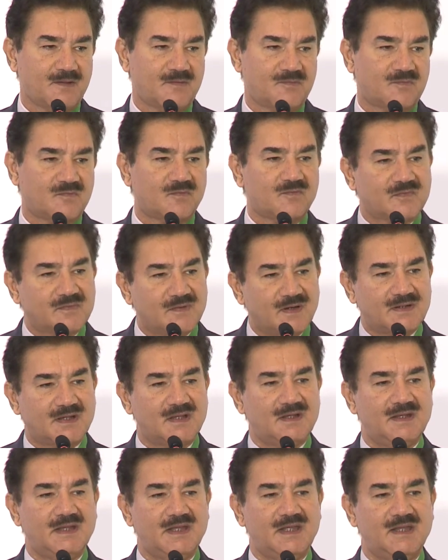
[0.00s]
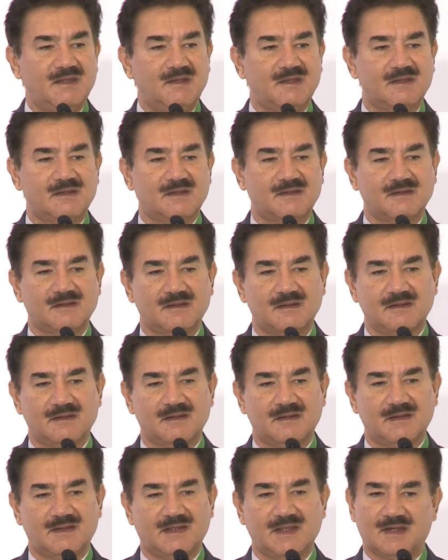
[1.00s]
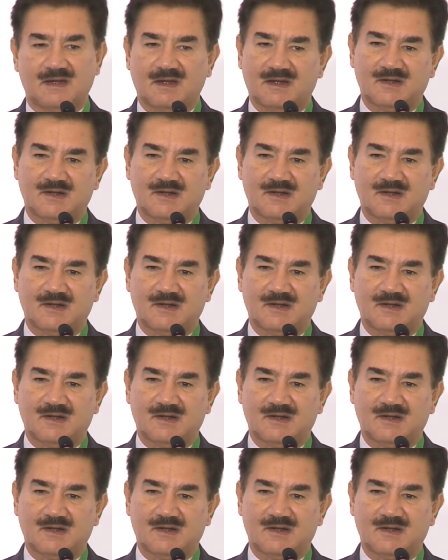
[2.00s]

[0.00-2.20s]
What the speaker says: So certainly, there